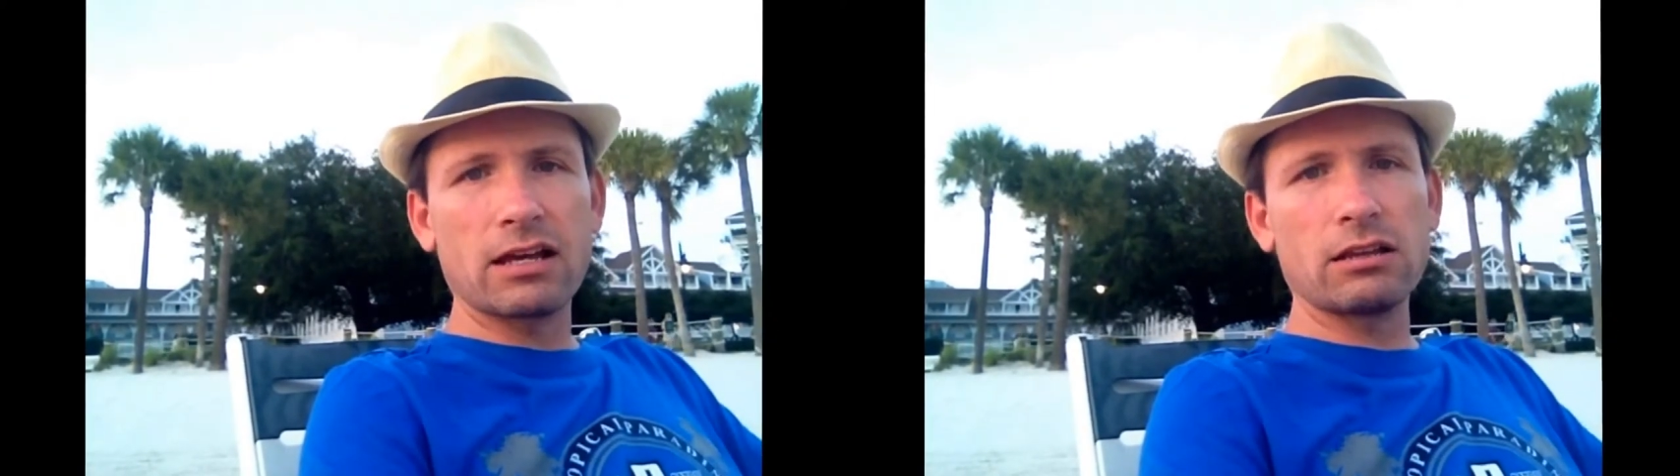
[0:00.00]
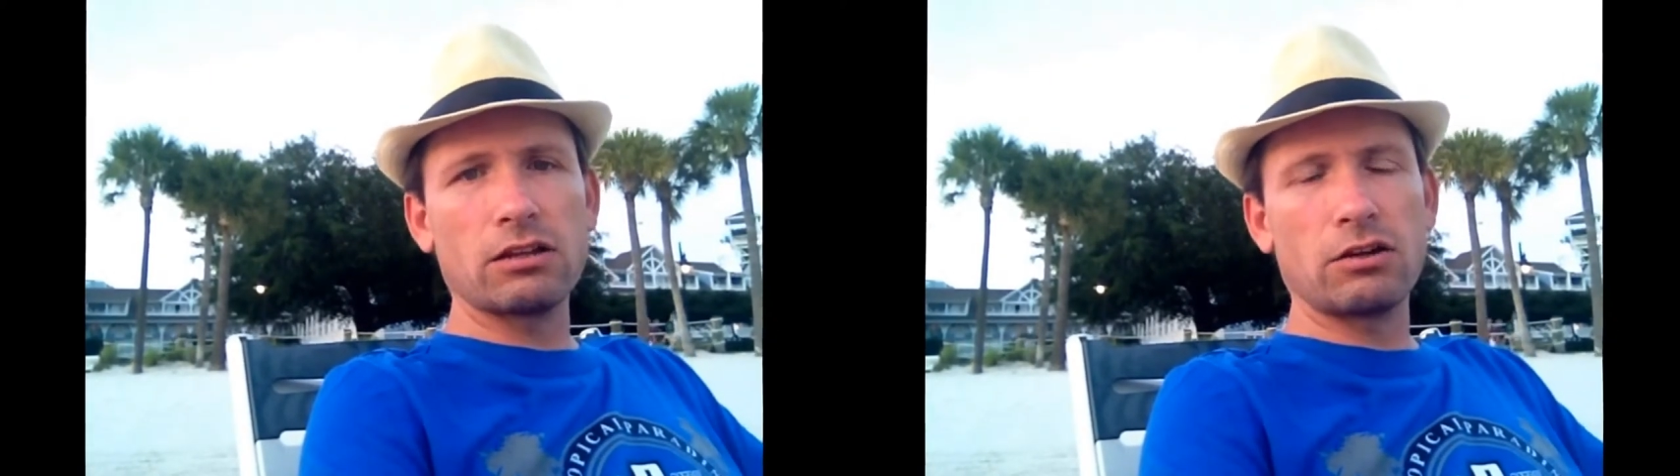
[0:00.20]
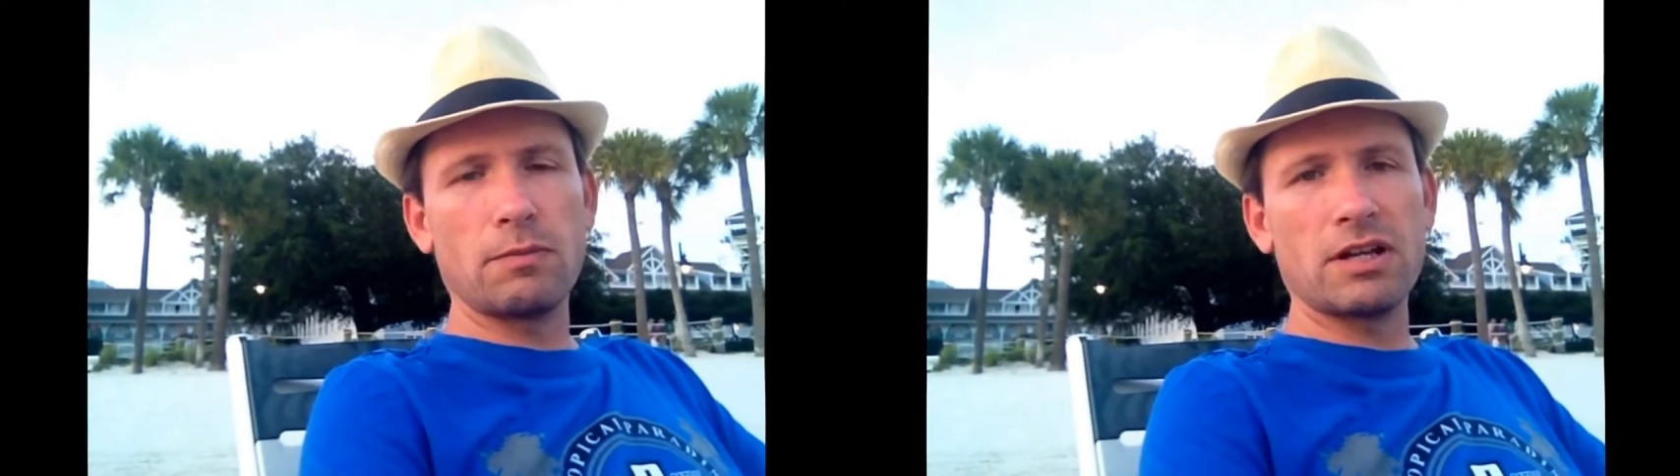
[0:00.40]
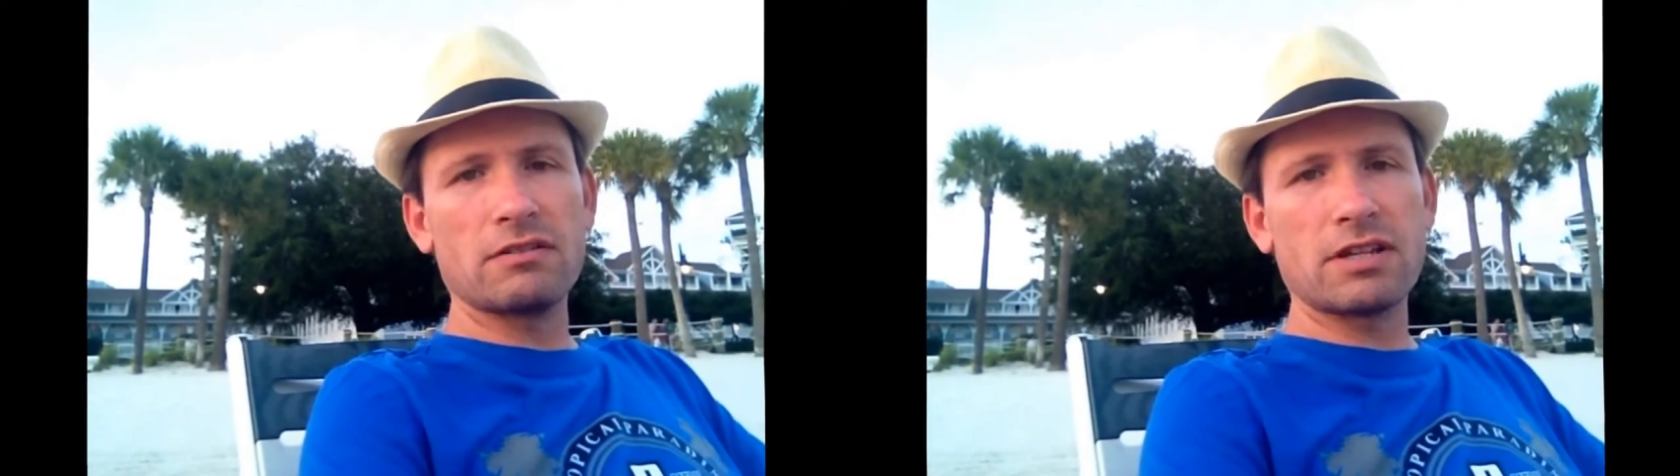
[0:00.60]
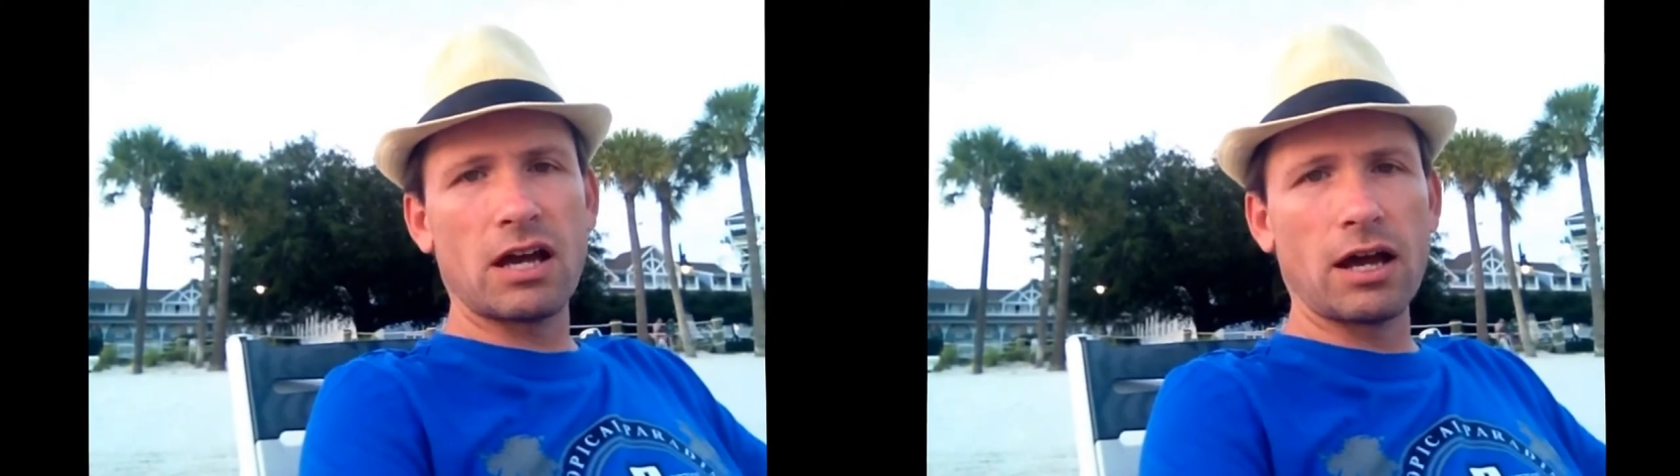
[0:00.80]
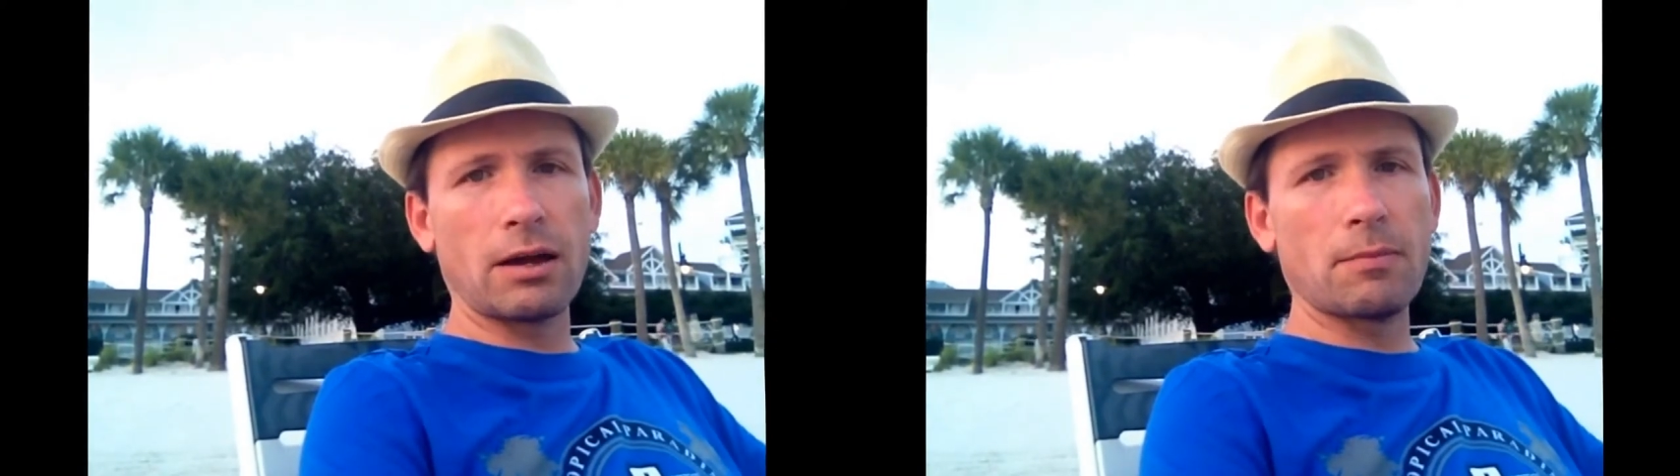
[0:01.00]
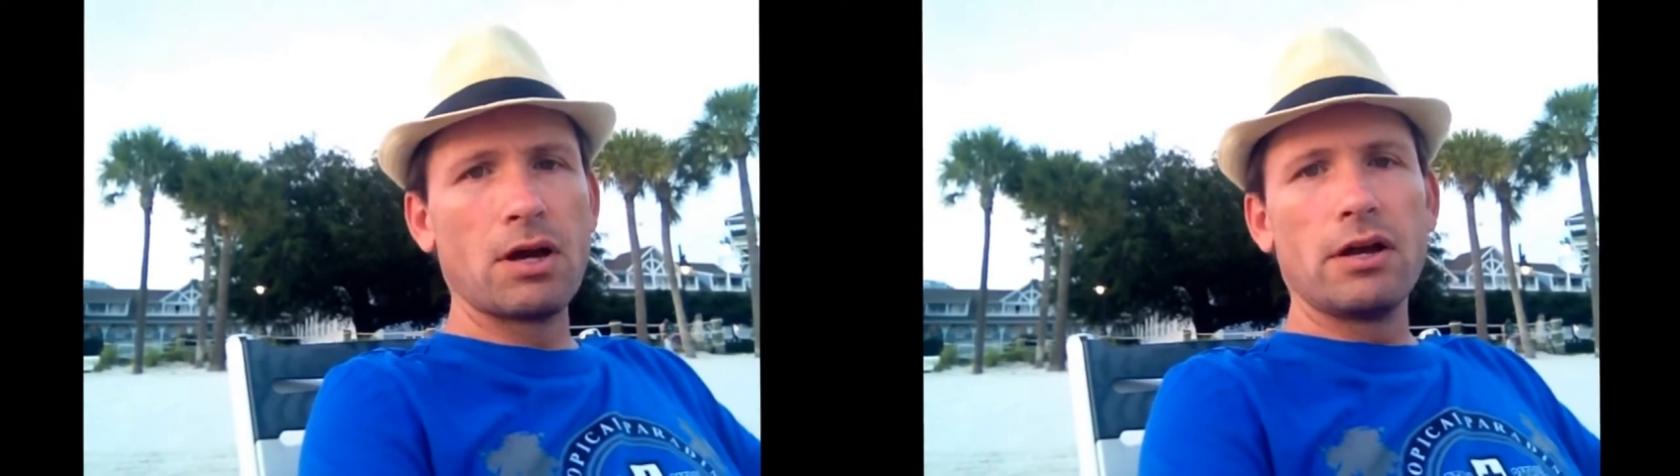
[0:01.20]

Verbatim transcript: little bit of time,